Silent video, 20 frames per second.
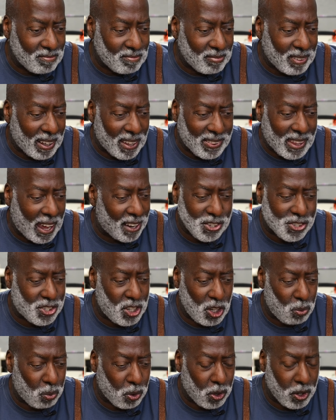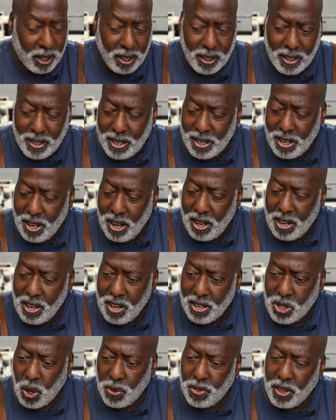yeah, that just didn't work.
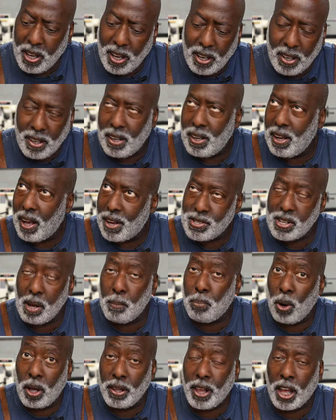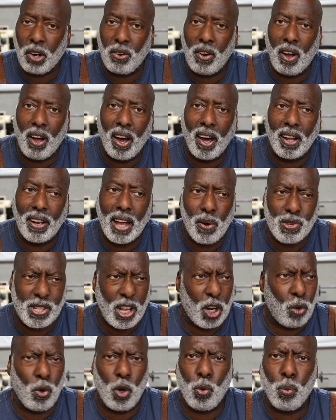So then, at some point later on, I was
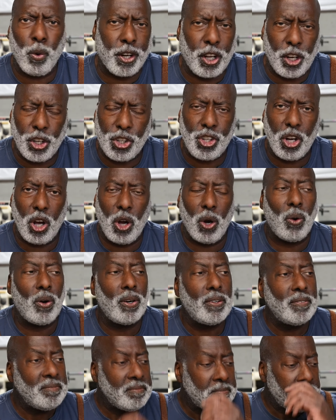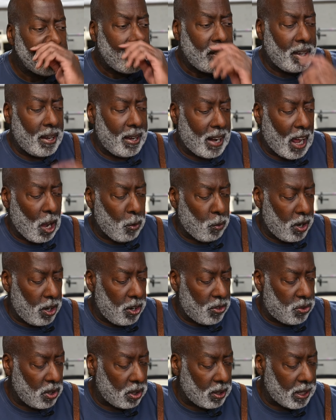at a woodworking show, and I
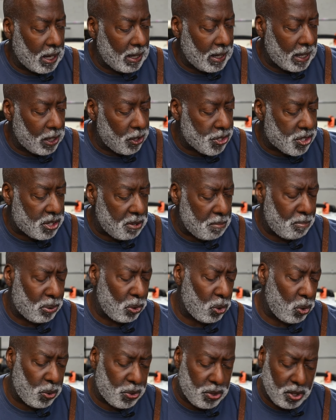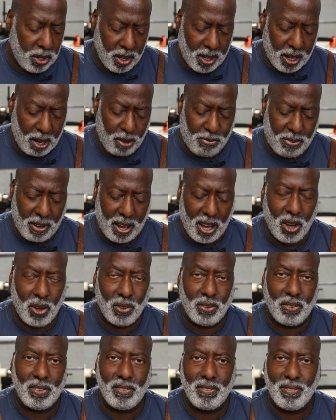went to the Lee Nielsen booth, and I
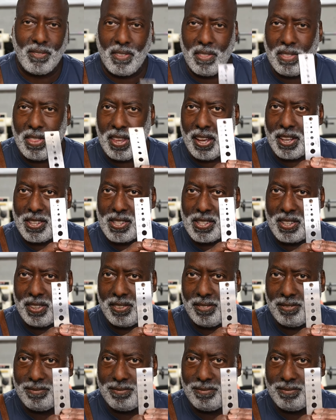found this.